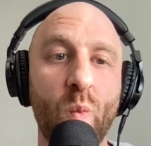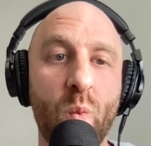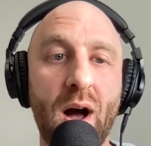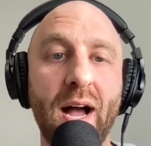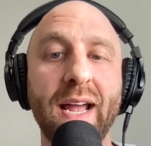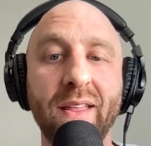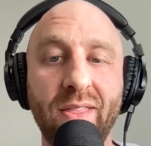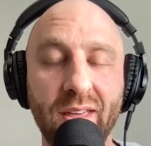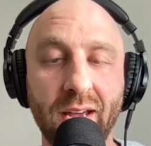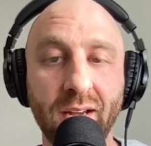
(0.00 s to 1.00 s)
why I
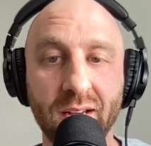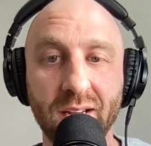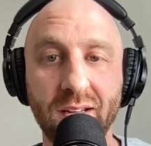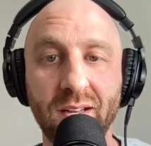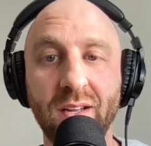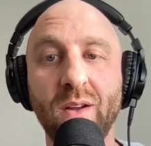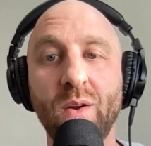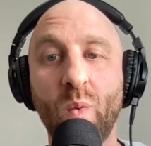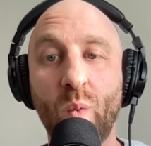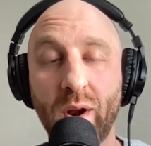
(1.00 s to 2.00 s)
think
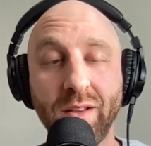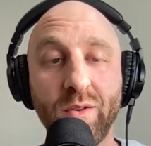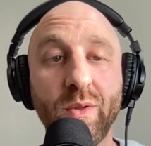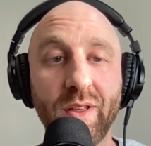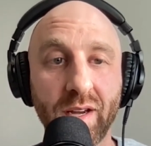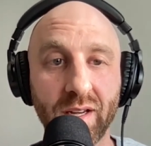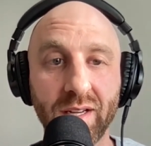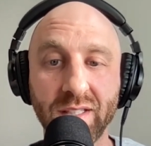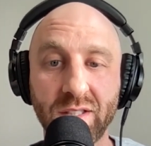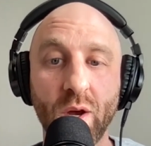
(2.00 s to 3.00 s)
what I do think is